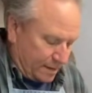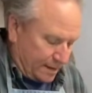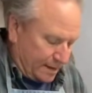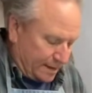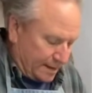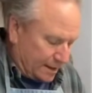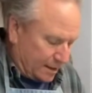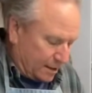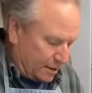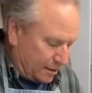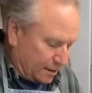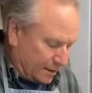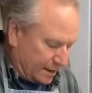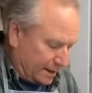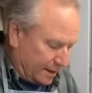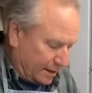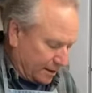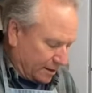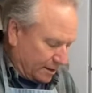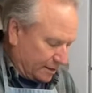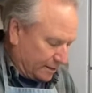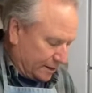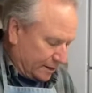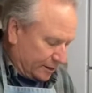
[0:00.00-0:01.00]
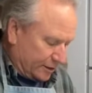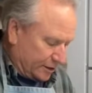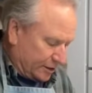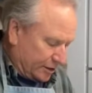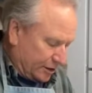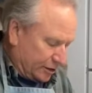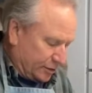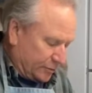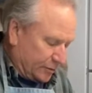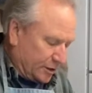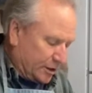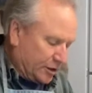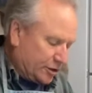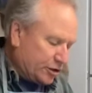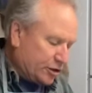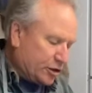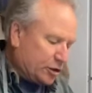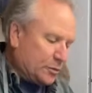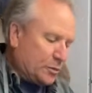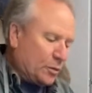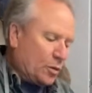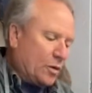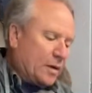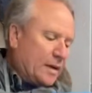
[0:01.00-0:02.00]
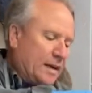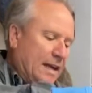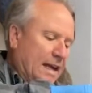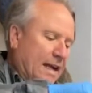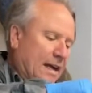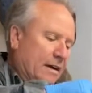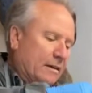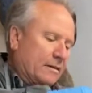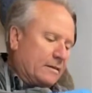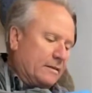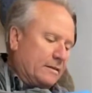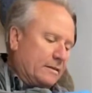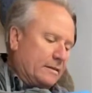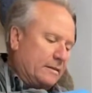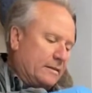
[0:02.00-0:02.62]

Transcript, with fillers: You know, and here, let's just, let's just point out,